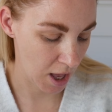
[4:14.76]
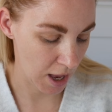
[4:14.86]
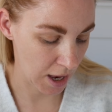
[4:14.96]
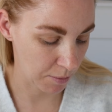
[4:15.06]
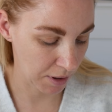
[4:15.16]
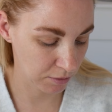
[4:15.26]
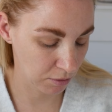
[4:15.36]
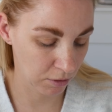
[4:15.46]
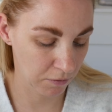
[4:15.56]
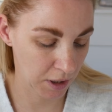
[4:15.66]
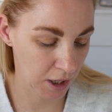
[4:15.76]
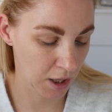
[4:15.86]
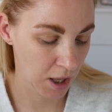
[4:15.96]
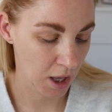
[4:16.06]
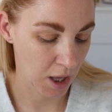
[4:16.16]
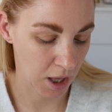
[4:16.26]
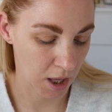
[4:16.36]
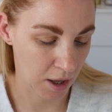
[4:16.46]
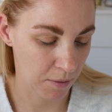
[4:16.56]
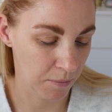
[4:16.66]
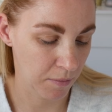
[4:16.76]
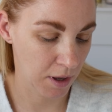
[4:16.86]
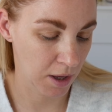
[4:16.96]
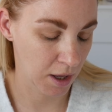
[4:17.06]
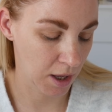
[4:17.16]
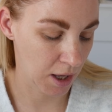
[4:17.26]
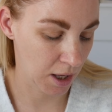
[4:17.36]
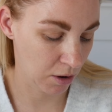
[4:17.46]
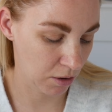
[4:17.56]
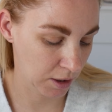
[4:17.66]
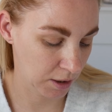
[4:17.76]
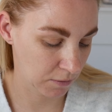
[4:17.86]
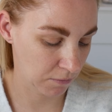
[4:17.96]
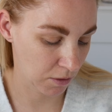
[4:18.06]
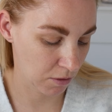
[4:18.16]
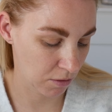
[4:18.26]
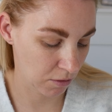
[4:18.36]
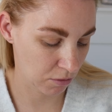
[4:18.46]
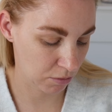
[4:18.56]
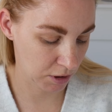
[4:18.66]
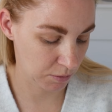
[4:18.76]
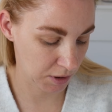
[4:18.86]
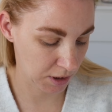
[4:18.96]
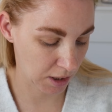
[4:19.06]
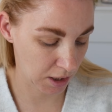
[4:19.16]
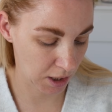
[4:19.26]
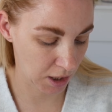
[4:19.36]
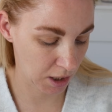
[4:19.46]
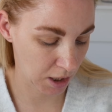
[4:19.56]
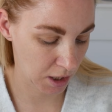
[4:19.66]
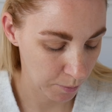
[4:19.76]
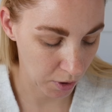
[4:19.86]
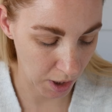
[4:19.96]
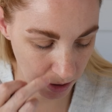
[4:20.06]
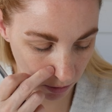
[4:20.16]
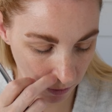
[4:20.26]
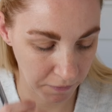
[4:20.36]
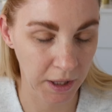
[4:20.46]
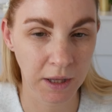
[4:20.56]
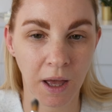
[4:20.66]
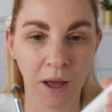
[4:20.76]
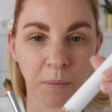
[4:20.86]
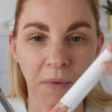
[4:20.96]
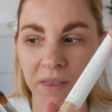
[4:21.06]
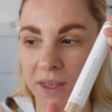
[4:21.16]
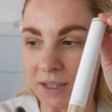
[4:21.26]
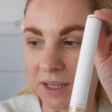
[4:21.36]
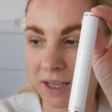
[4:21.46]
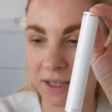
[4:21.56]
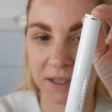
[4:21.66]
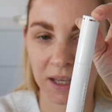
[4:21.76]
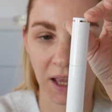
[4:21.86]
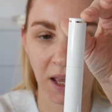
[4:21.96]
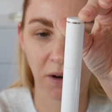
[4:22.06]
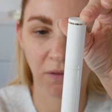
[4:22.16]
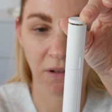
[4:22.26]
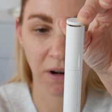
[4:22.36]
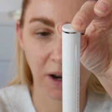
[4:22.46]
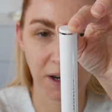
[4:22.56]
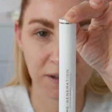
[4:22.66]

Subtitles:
and I'm absolutely loving it. I got this for Christmas, I think, but I do love it. This is it right